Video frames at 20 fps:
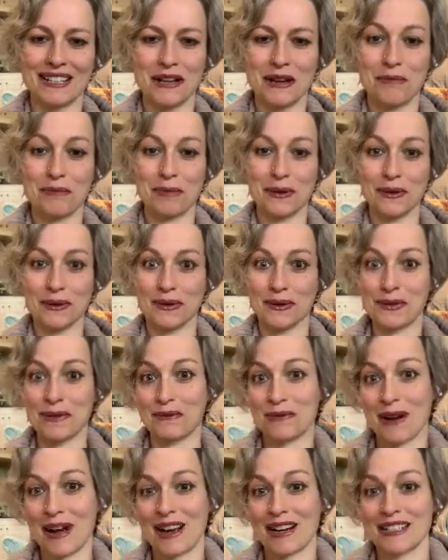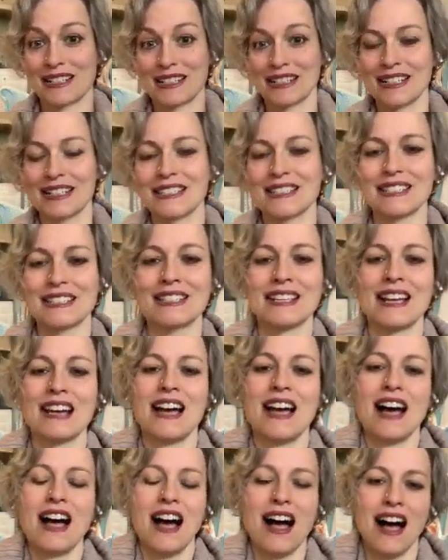personal practice.
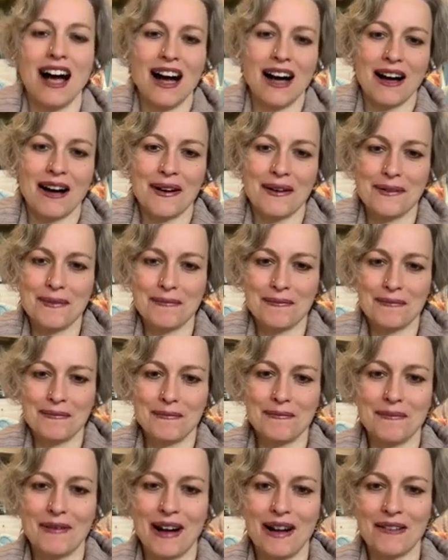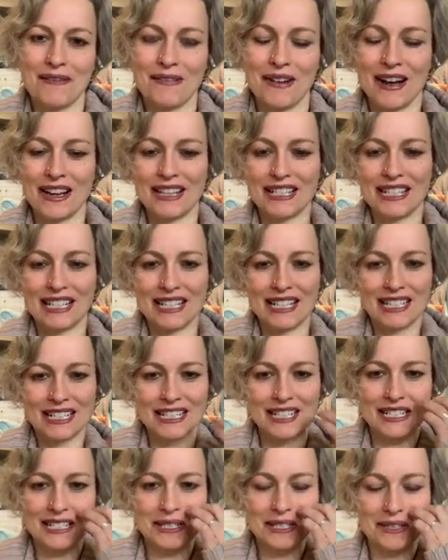I find
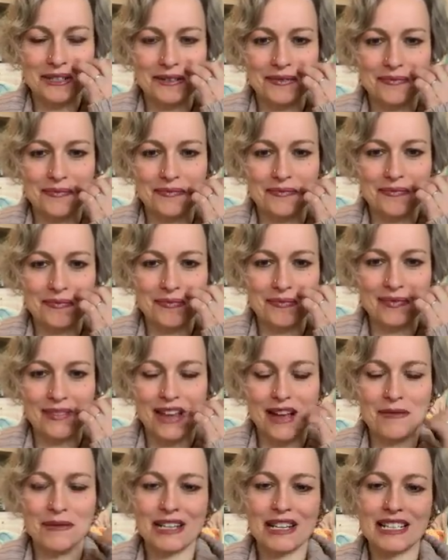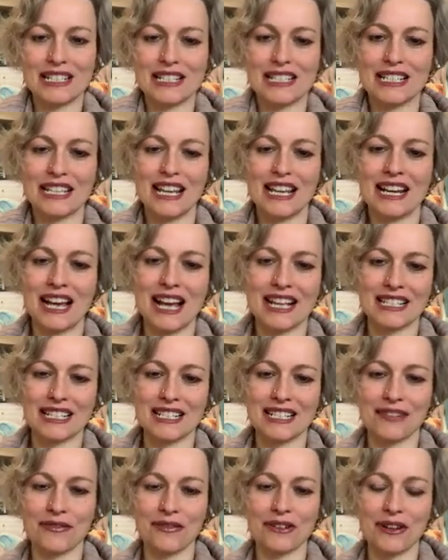it, it has a
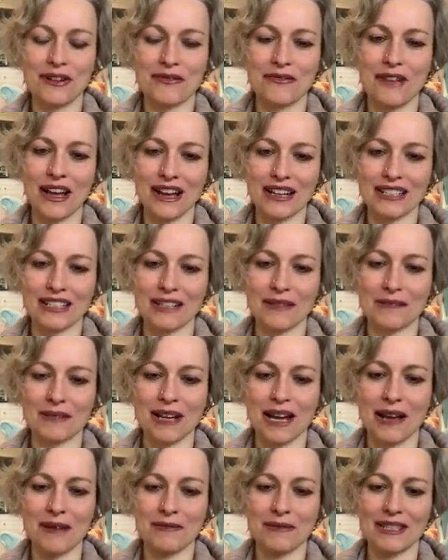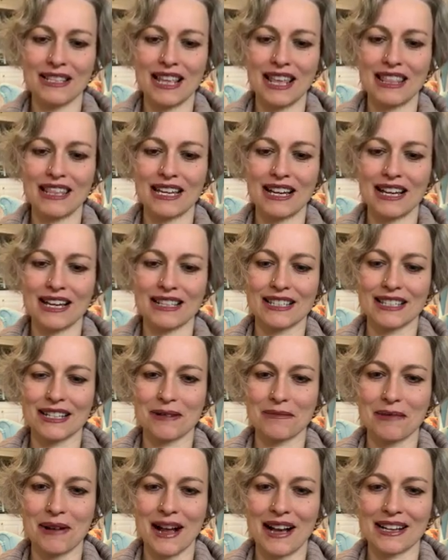different effect sometimes than the asana
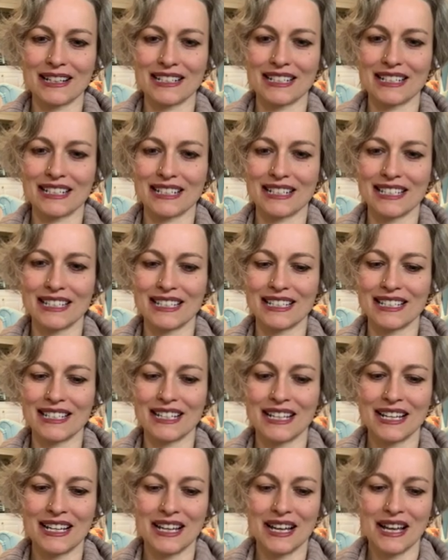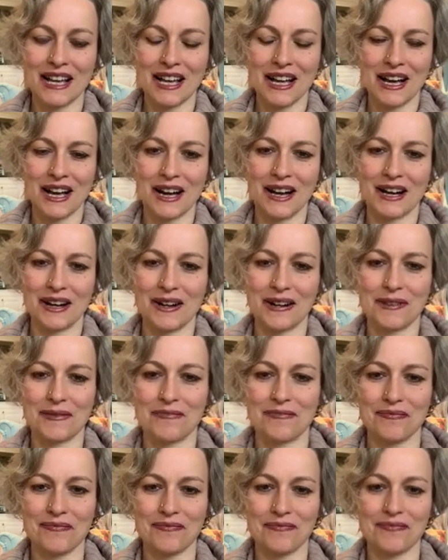practice. The